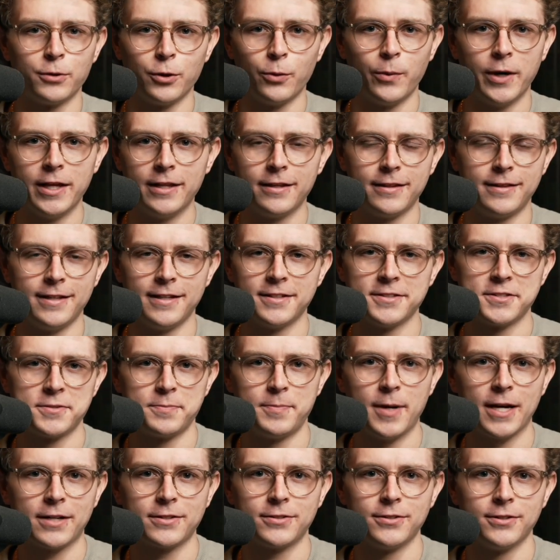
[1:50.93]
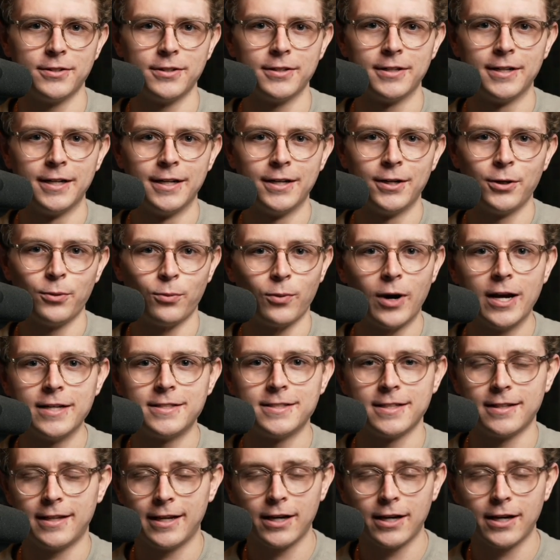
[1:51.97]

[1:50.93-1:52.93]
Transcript: the way that the inspector writes it.